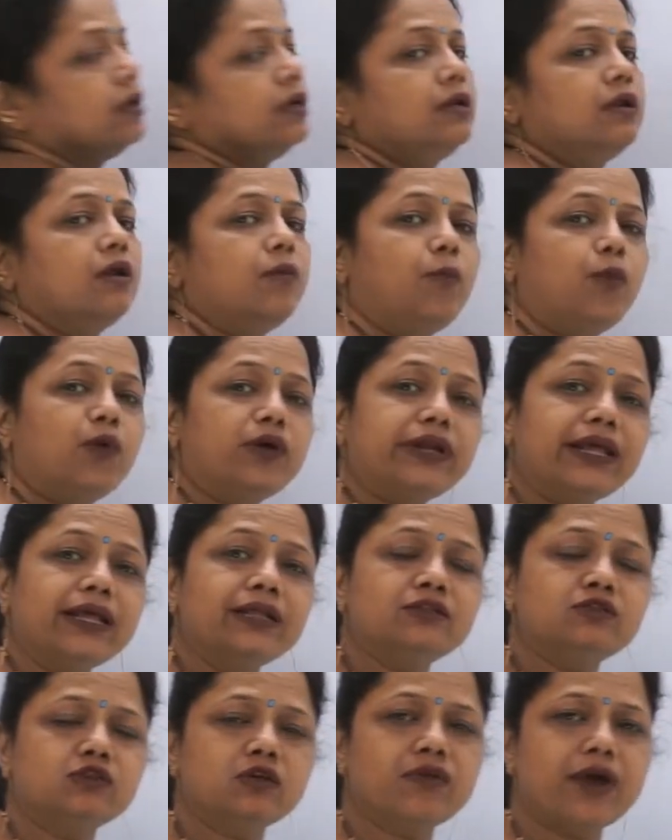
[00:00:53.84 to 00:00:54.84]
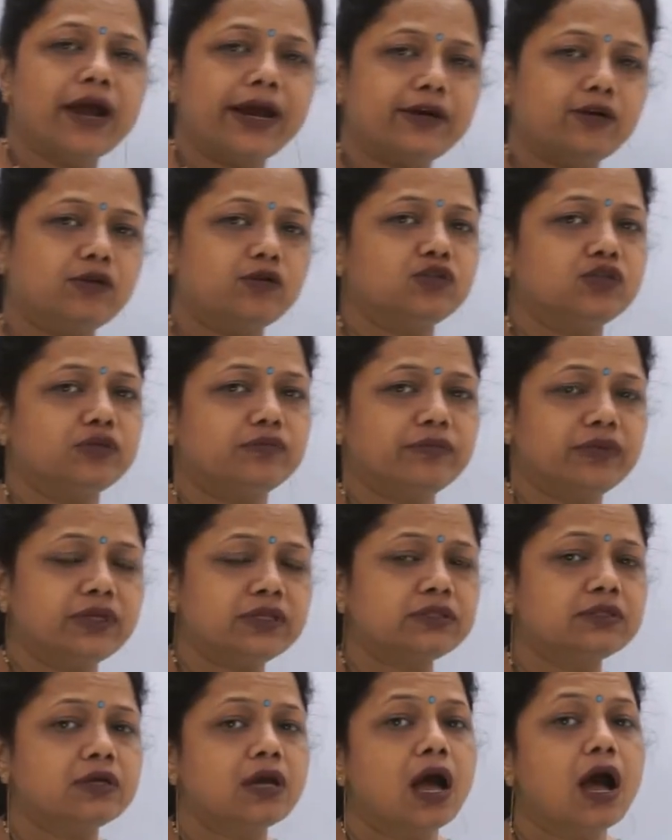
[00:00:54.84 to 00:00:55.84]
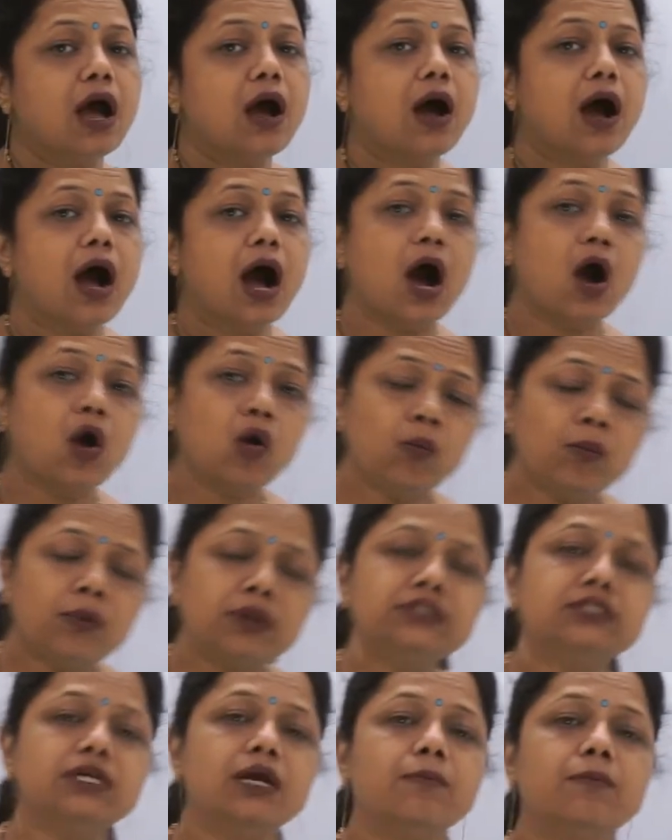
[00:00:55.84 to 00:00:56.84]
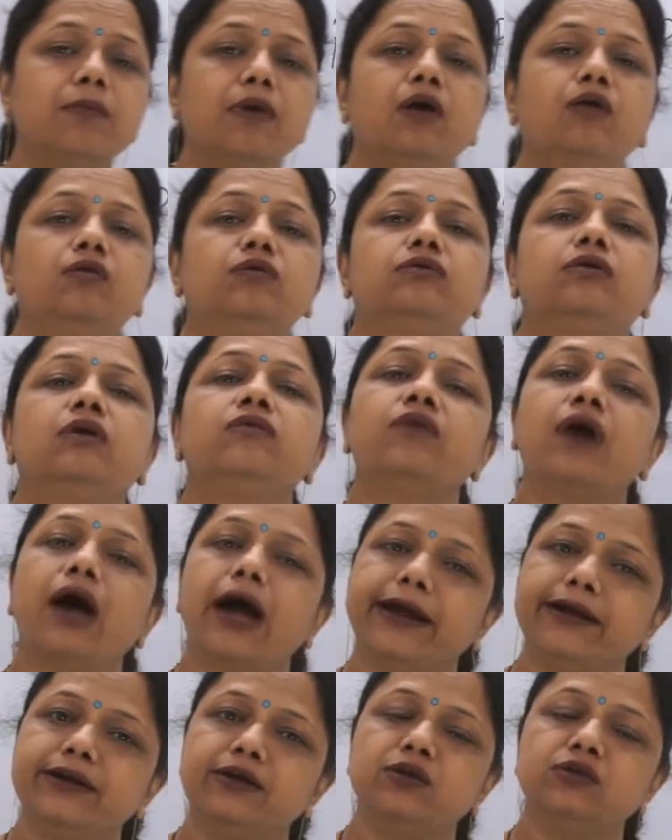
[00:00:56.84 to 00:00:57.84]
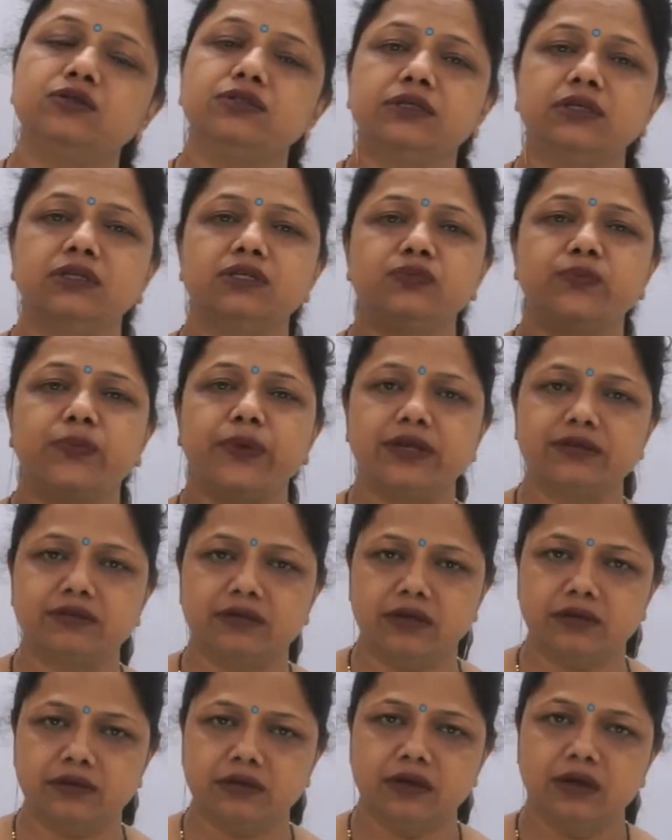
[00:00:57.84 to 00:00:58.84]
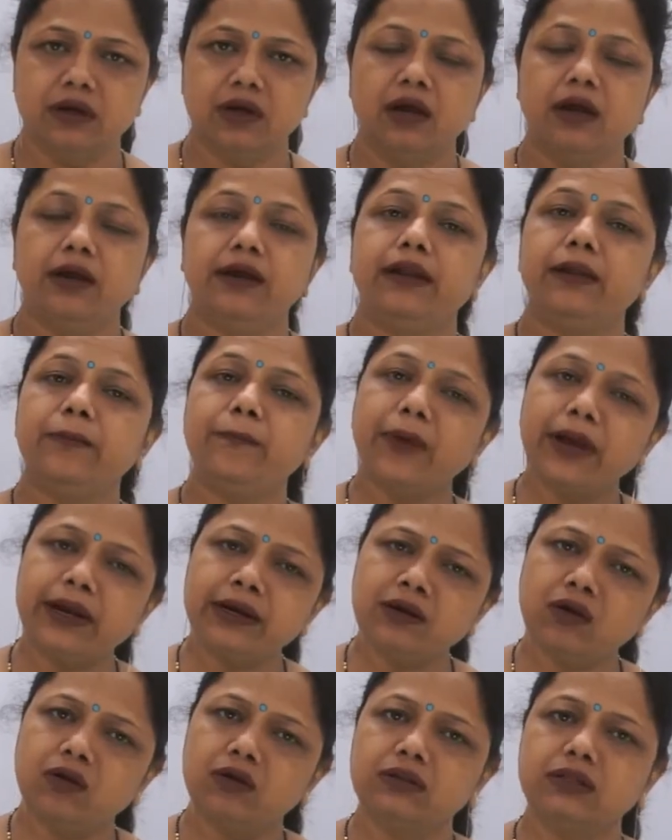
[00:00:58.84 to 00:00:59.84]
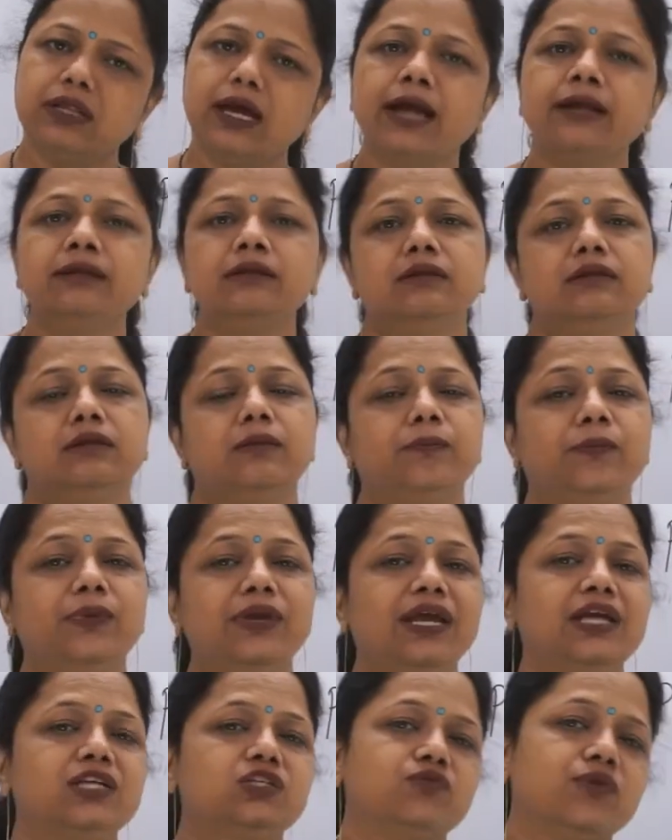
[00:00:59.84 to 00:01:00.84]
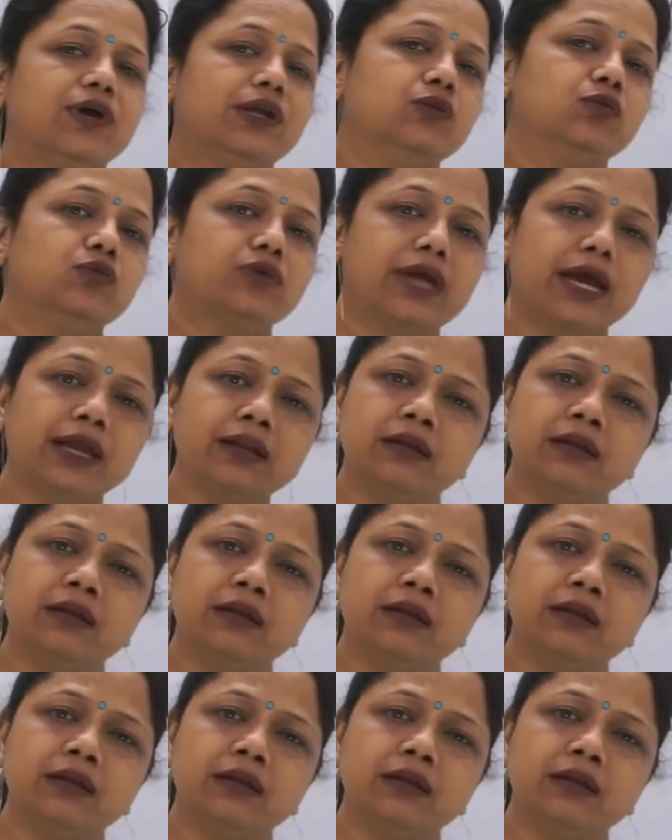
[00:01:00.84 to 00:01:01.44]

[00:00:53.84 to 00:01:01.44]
Now potence of hydrogen means how much amount of hydrogen is present. Depend on that, the pH value can